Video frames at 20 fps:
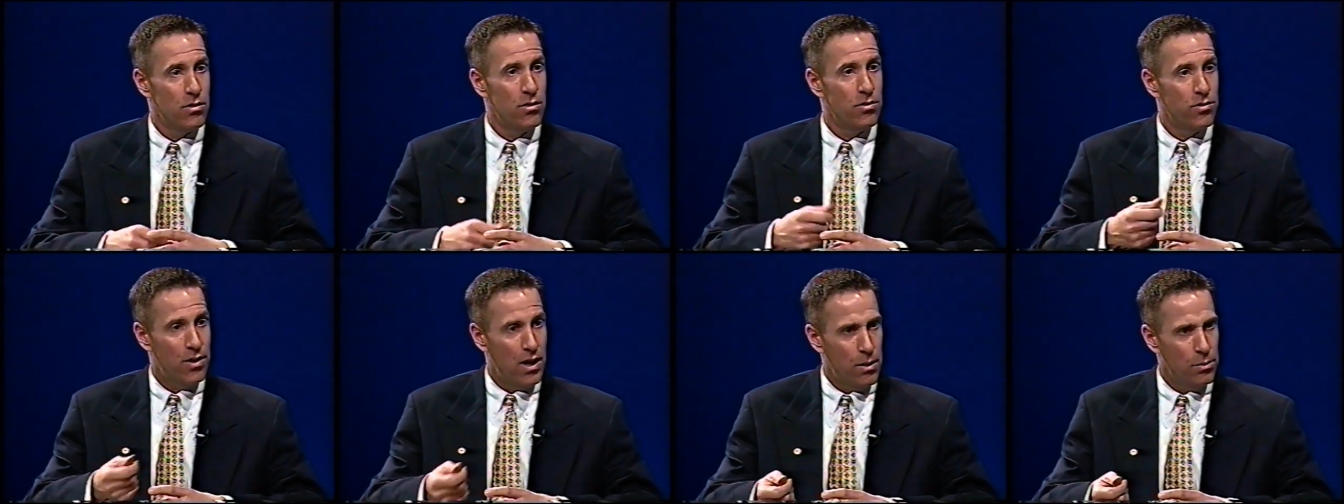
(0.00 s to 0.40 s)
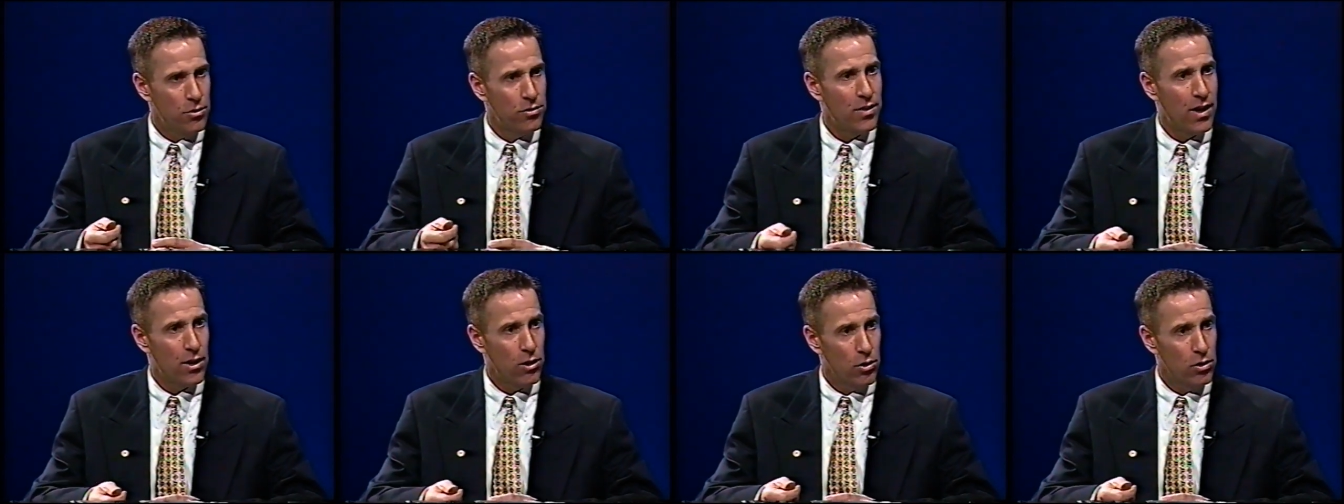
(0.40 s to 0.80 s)

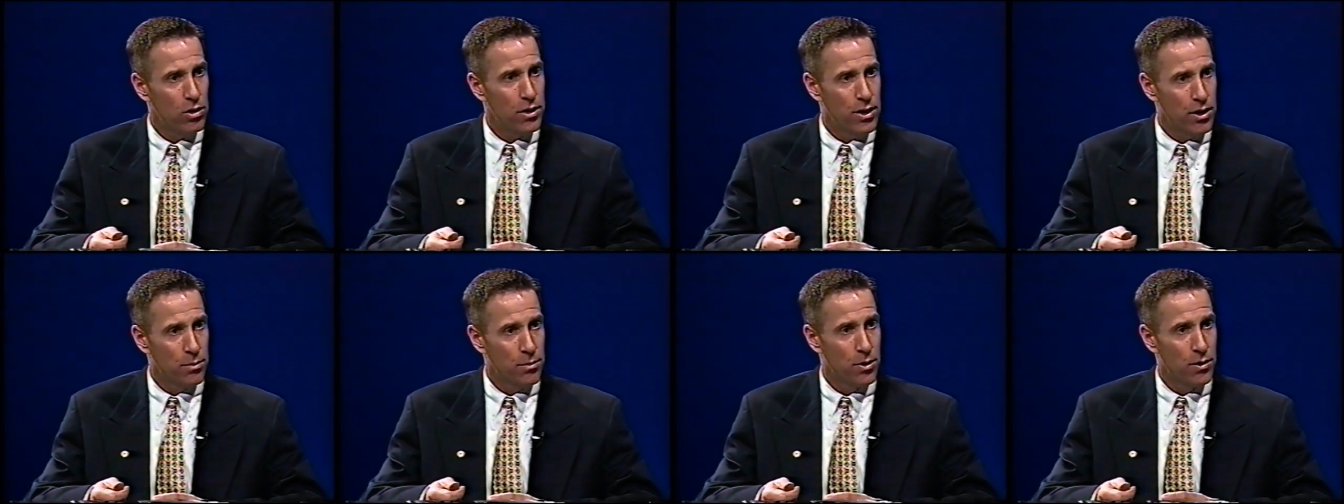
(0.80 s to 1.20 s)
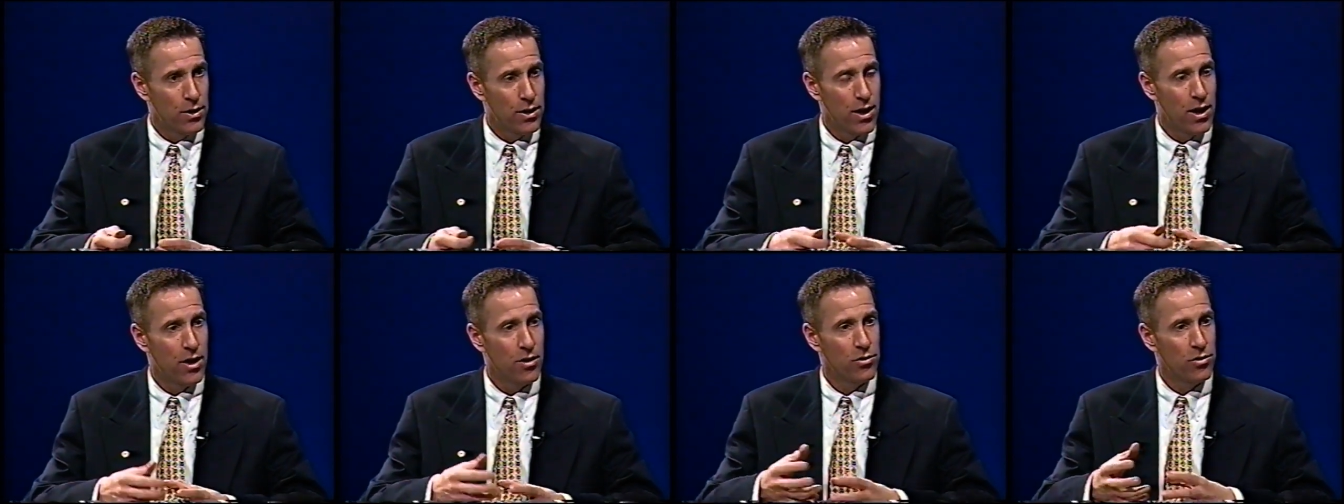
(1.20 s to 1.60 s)
establish that early
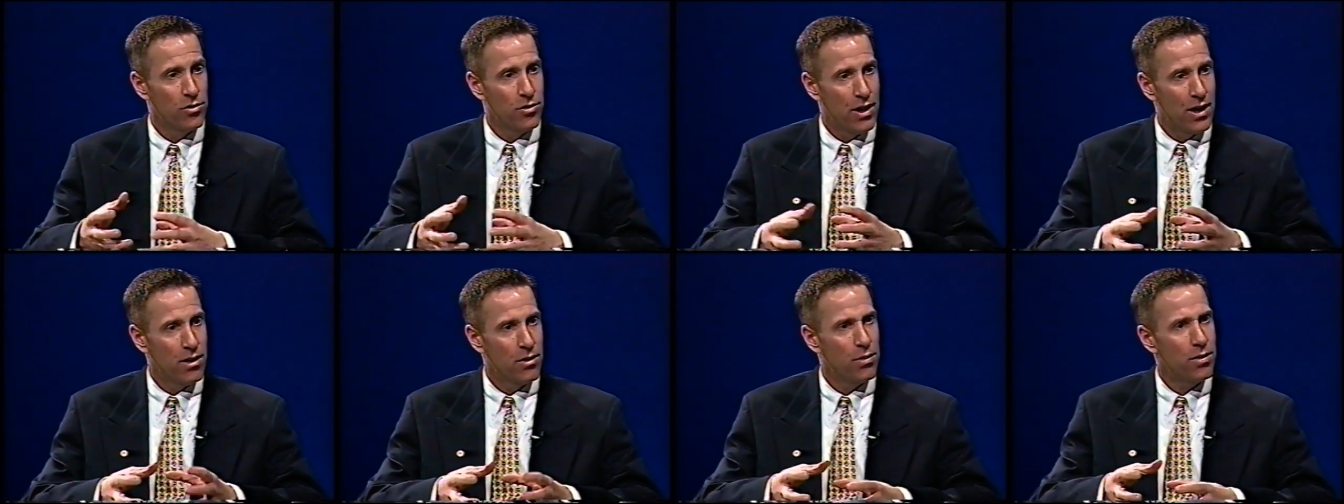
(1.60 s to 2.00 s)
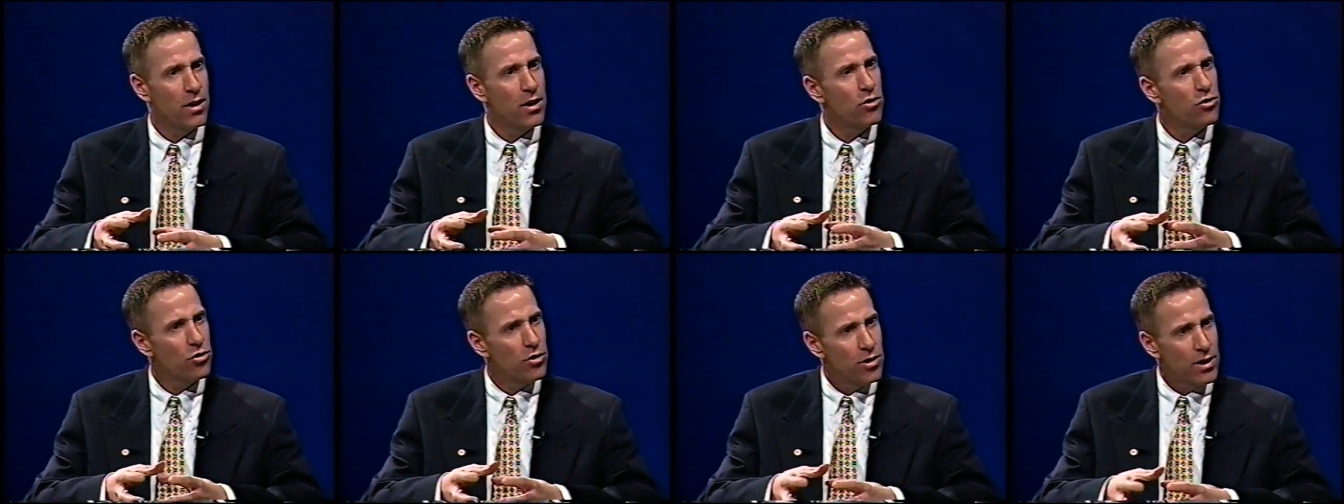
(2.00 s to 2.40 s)
communications, and
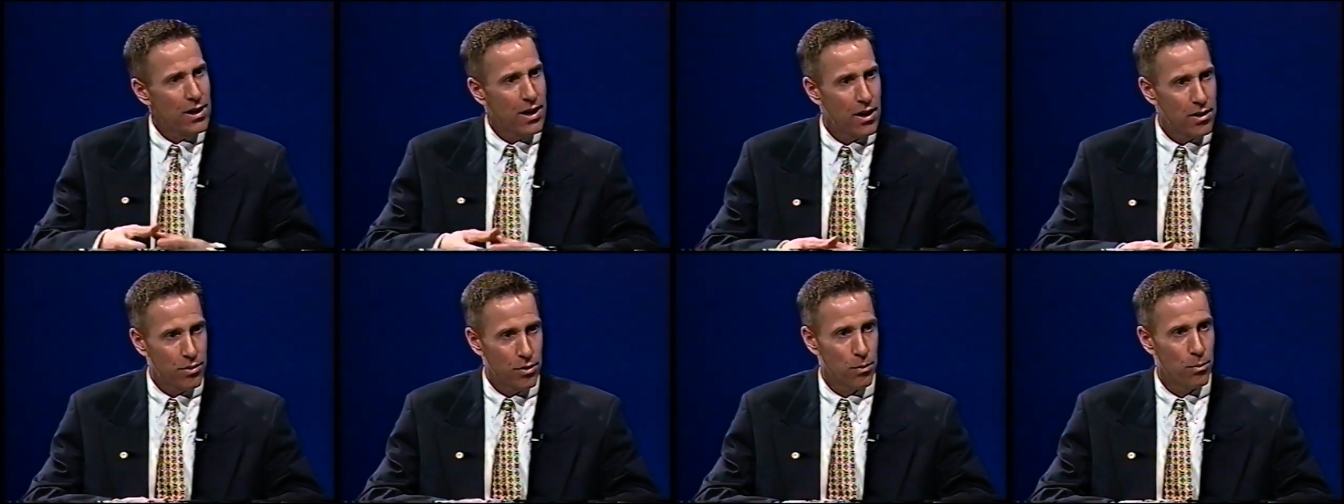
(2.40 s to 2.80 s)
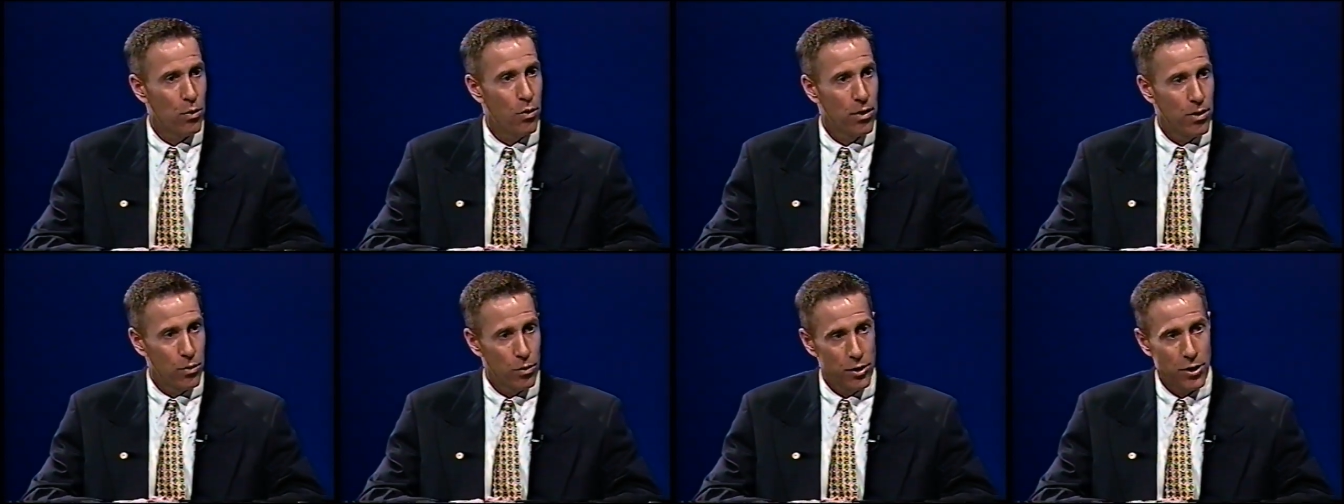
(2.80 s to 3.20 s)
things shouldn't get to the
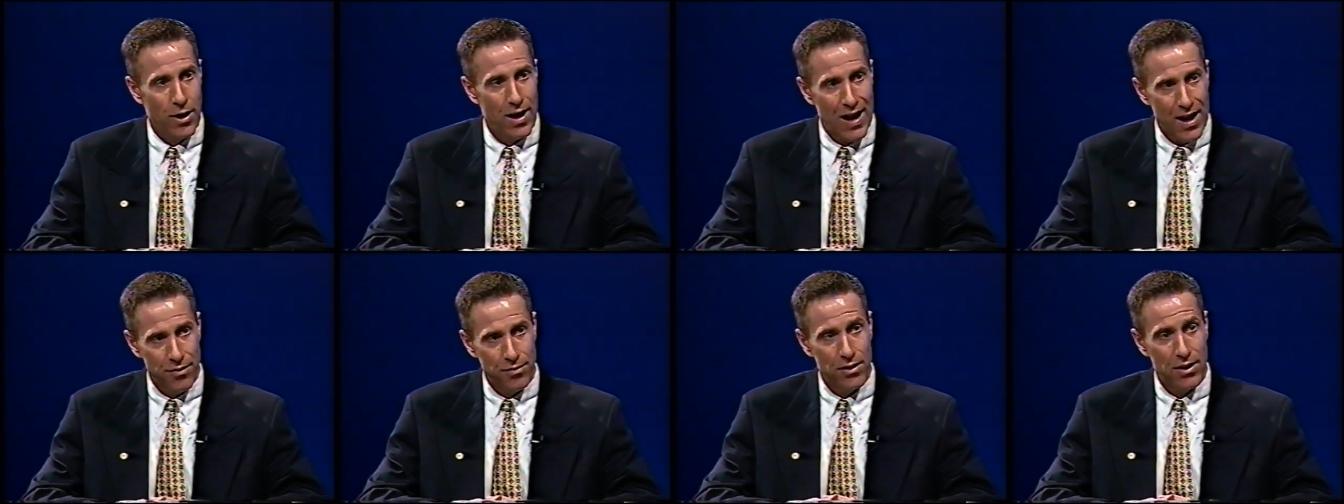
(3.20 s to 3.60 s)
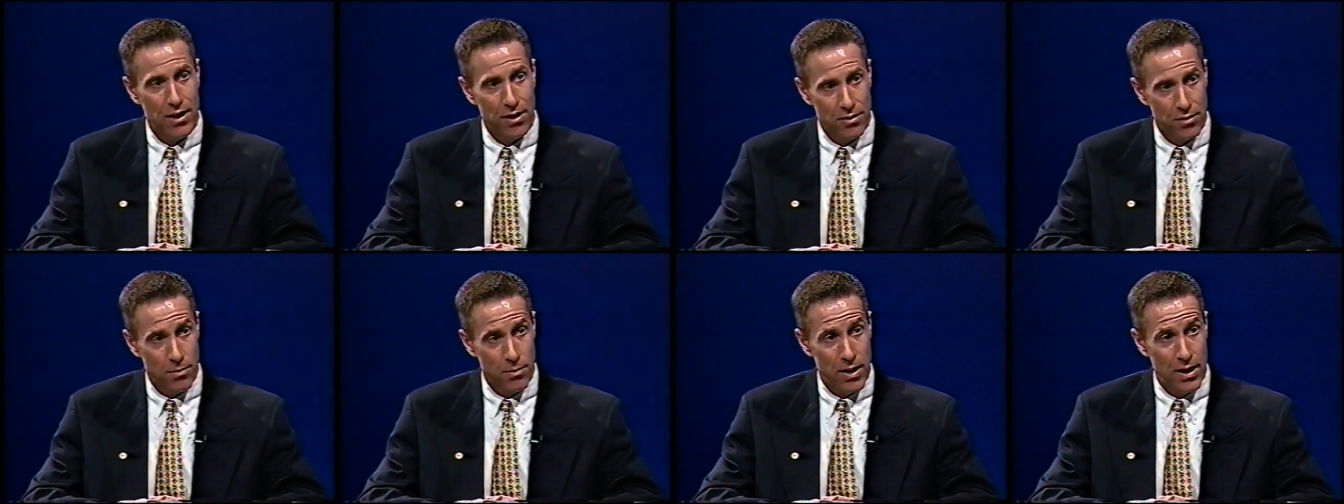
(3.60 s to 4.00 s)
point where you have to
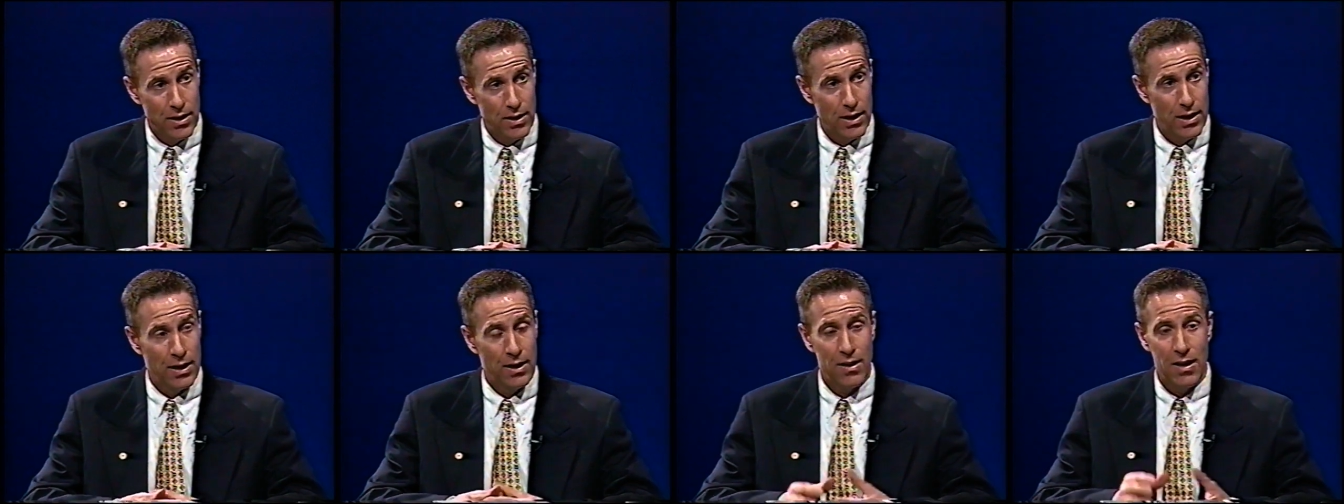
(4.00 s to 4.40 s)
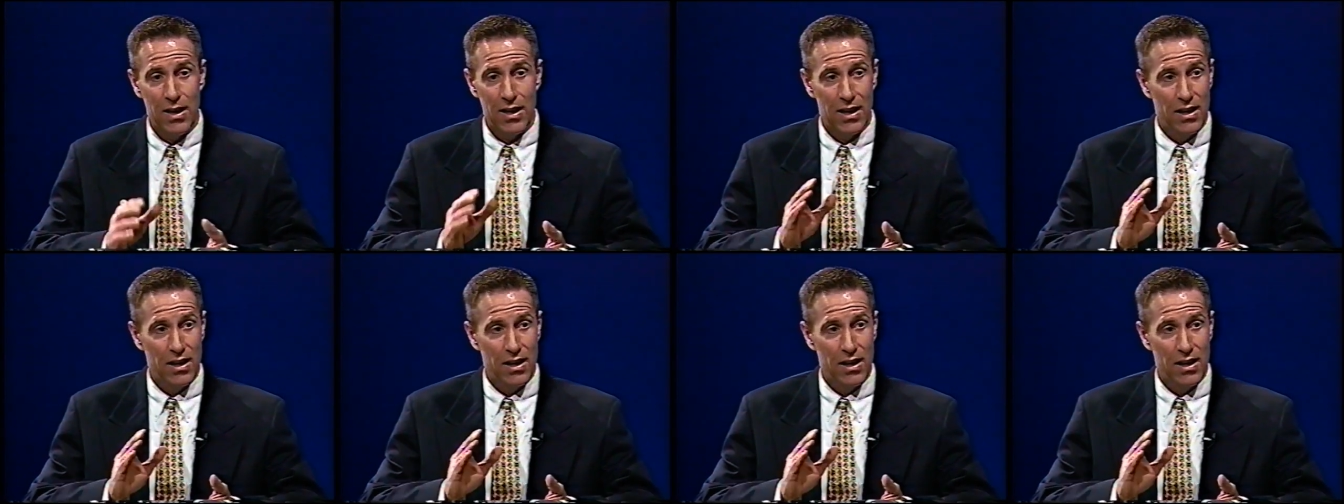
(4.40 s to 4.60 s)
get to Mayday.